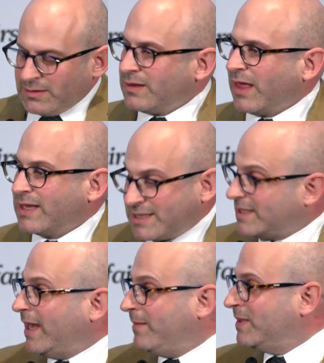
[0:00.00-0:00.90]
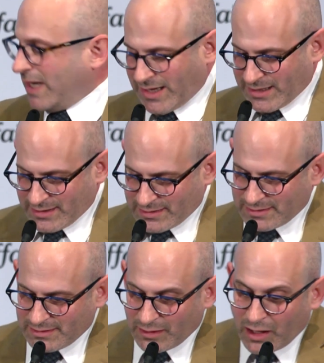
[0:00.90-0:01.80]
That same day,
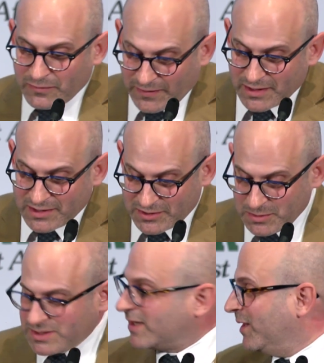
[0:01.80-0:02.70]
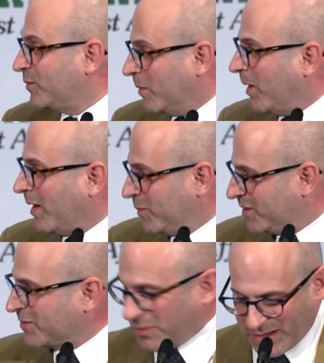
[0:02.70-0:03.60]
Lawfare's suit against Rabab was
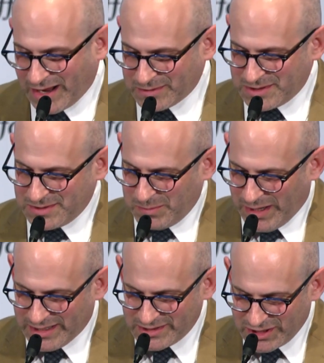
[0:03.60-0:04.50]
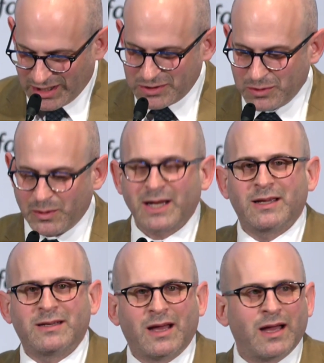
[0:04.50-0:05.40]
thrown out by a judge who
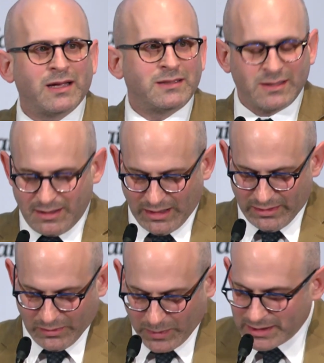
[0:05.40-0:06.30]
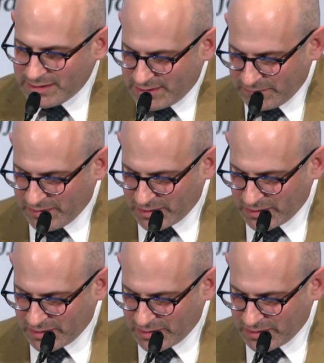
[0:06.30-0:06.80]
recognized the weakness of their